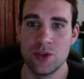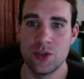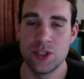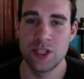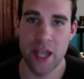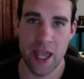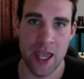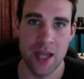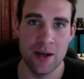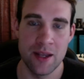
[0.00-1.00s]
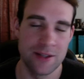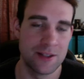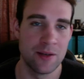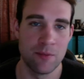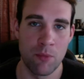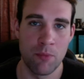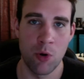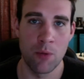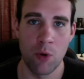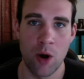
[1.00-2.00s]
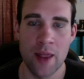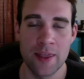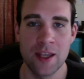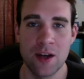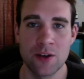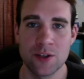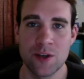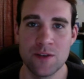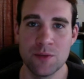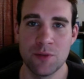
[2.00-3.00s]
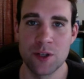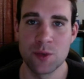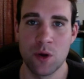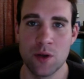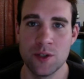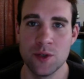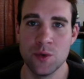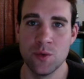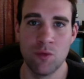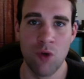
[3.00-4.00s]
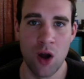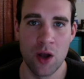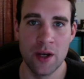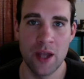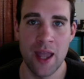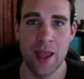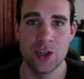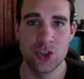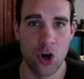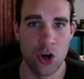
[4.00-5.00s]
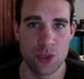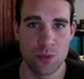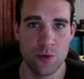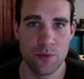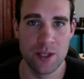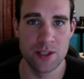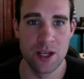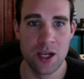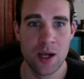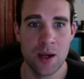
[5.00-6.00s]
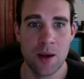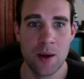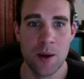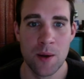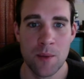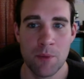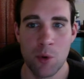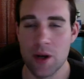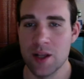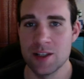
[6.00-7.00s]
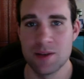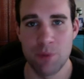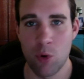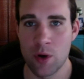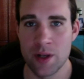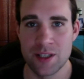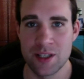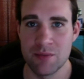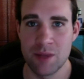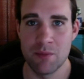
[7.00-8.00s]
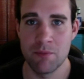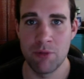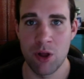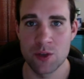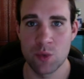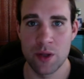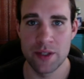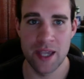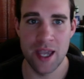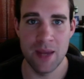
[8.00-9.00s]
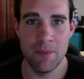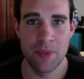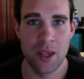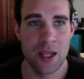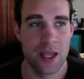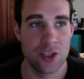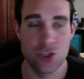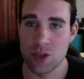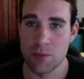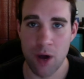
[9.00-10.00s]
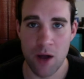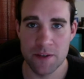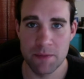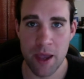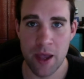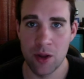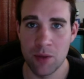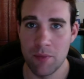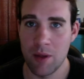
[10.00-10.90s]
to hit, is the important part. I think it also gives you +1 to run and charge movements. But what is important is it can be +1 to hit. It's just a buff spell.